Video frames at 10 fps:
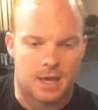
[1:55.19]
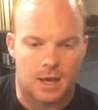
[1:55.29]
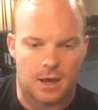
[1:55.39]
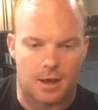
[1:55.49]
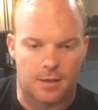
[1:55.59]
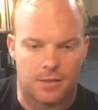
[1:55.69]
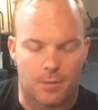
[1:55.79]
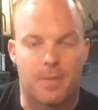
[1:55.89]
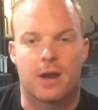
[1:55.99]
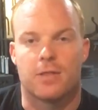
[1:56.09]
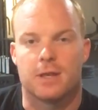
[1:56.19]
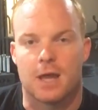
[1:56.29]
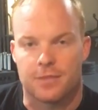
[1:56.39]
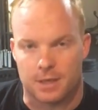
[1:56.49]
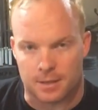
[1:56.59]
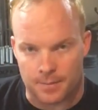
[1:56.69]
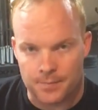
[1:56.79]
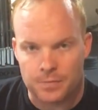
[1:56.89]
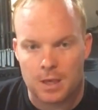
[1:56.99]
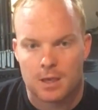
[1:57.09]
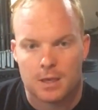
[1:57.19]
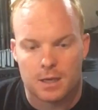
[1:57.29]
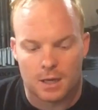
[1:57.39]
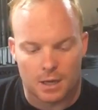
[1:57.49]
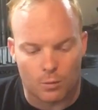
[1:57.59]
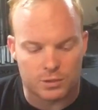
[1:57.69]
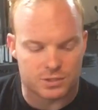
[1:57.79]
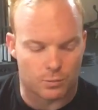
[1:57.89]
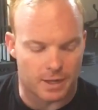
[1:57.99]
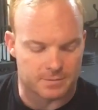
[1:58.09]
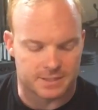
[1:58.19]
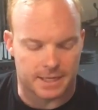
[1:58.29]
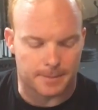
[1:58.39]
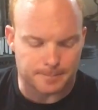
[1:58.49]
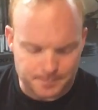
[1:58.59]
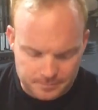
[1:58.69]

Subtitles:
They're better than nothing. Is what I'm saying.